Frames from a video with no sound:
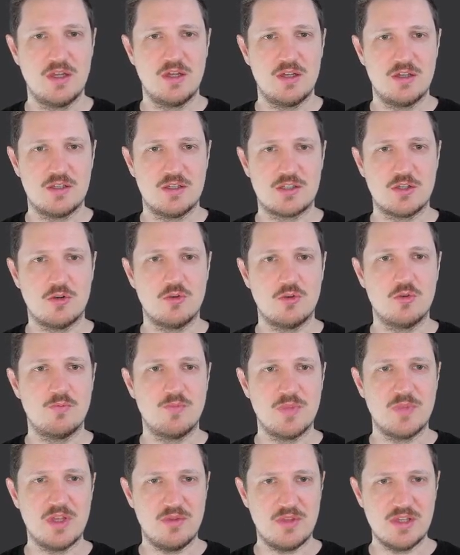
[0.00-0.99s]

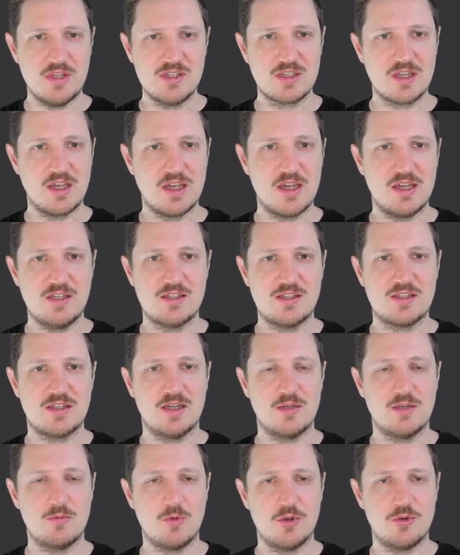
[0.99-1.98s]
So in this case,
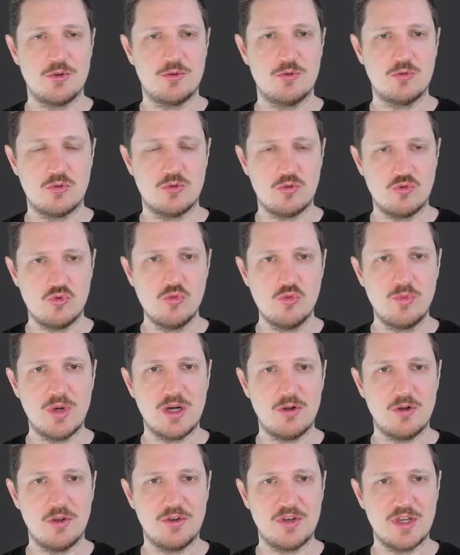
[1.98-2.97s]
I want to group
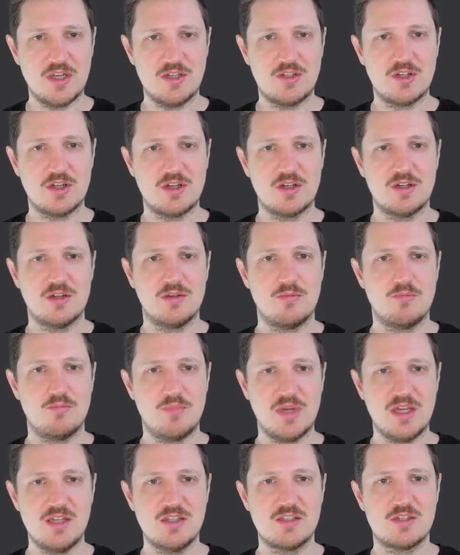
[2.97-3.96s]
our data
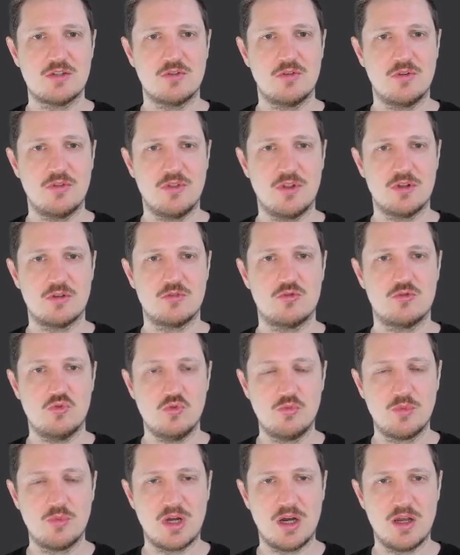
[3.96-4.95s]
based on the
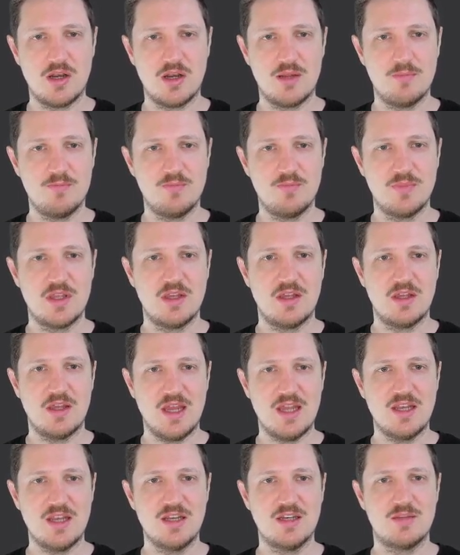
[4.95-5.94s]
group column
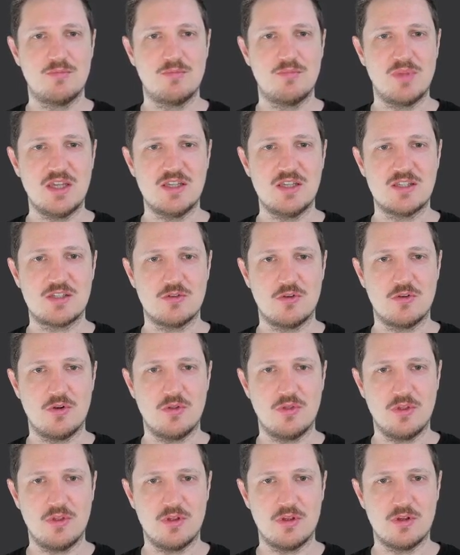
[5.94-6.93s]
and based
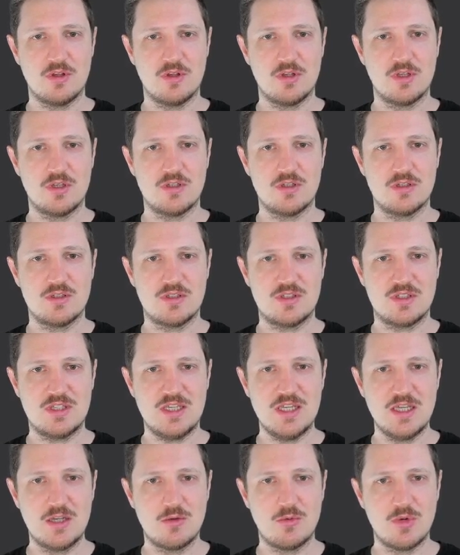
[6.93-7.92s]
on the
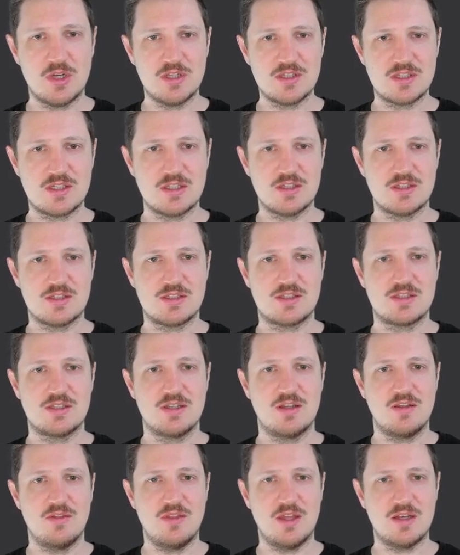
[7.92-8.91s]

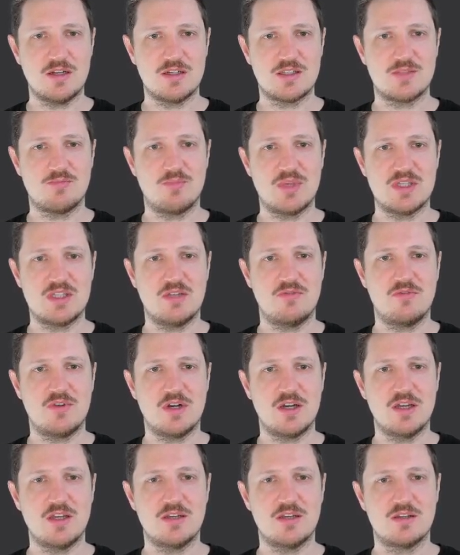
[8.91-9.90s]
sequences that are
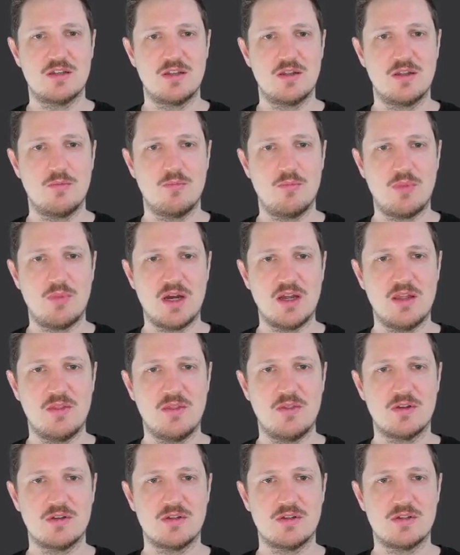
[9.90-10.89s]
specified by
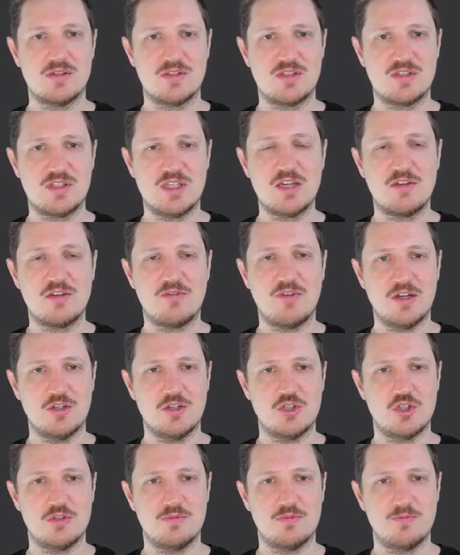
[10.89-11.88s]
the seq function.